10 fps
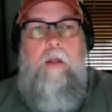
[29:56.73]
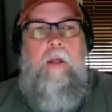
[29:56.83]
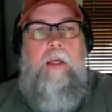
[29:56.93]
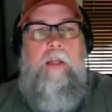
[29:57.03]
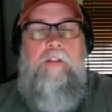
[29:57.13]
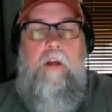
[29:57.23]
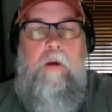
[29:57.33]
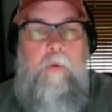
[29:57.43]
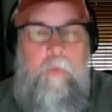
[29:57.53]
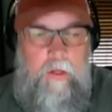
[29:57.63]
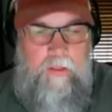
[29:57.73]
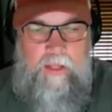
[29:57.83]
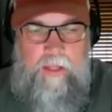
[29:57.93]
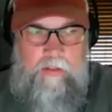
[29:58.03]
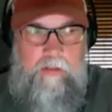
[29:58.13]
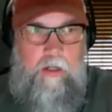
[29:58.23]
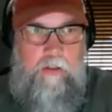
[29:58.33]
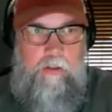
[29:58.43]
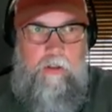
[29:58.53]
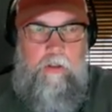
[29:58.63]
And so, with that
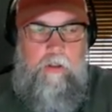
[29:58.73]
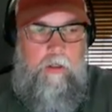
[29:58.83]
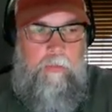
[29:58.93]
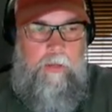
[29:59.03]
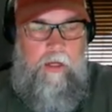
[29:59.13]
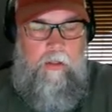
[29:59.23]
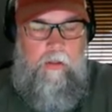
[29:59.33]
discussion about